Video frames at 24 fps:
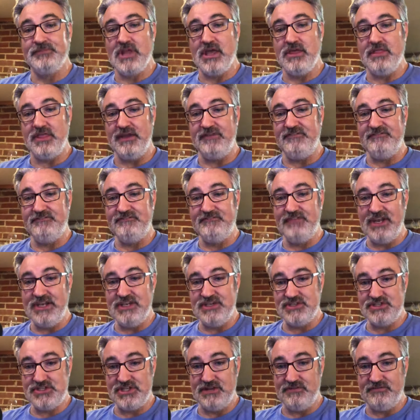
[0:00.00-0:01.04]
they
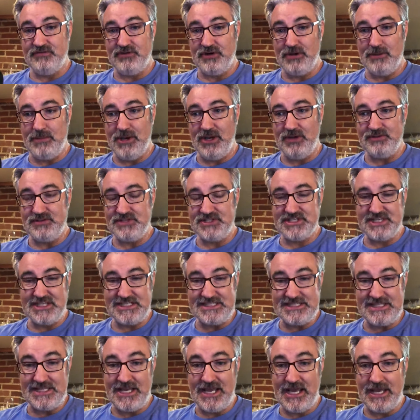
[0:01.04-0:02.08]
finished it for about 6
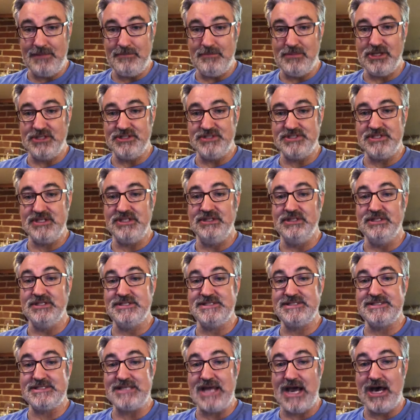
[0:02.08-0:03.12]
to 9 months in
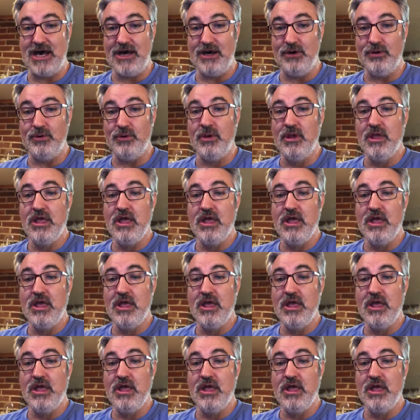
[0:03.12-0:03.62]
Listowel